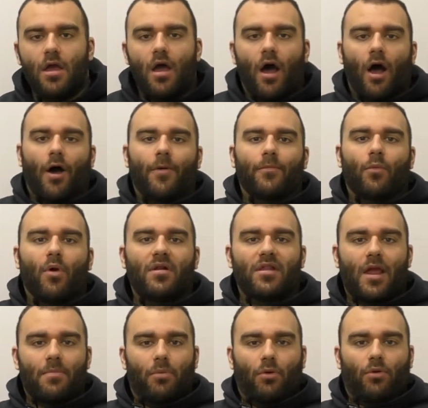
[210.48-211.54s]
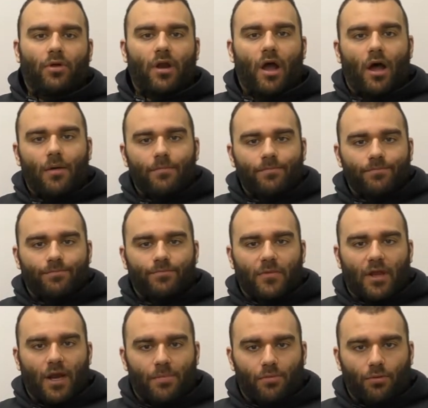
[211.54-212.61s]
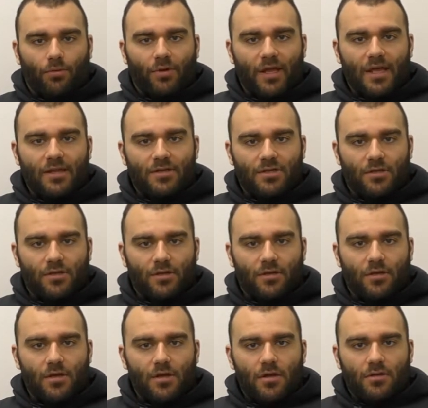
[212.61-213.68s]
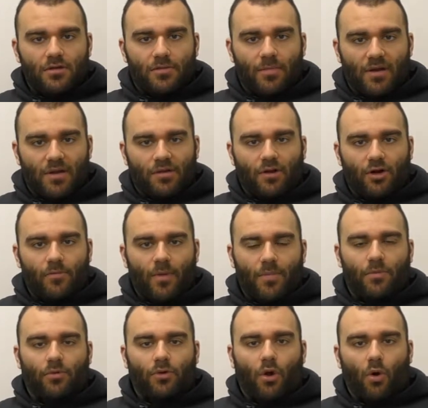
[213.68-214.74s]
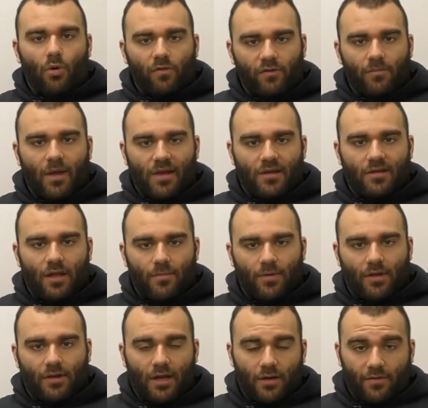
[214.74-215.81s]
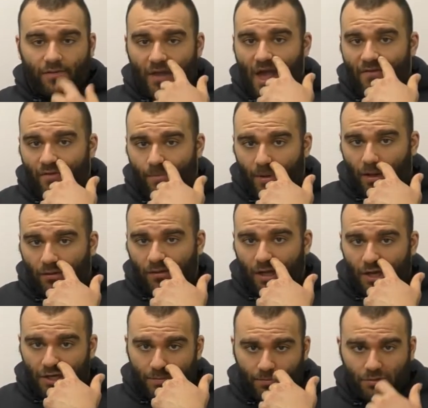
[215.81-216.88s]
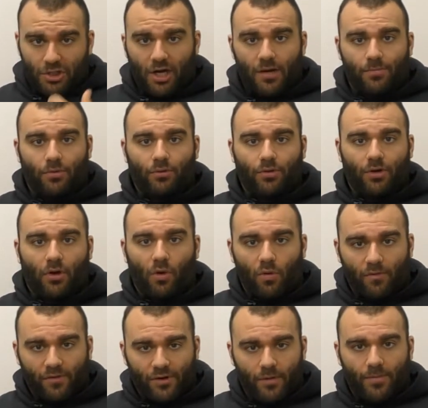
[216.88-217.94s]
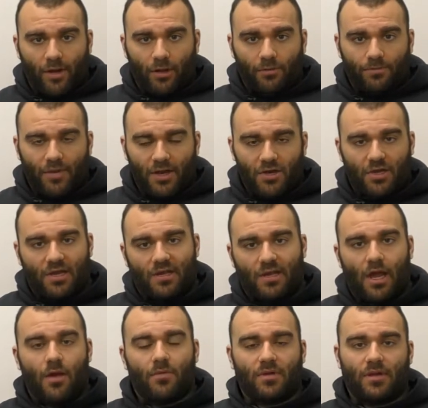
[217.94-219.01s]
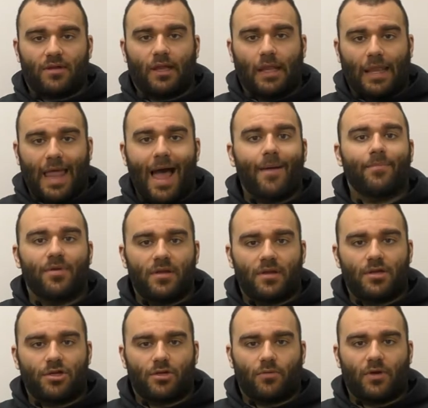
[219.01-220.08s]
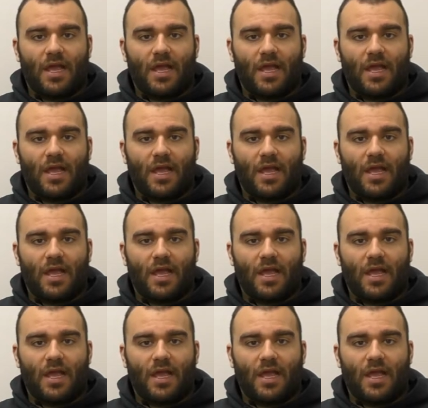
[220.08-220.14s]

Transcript: Once I pull it up and I pull it into my sternum, I pull it over my stomach. Now, if you have a belt on, you try to pull it over your belt. And you can see I was in the lat position.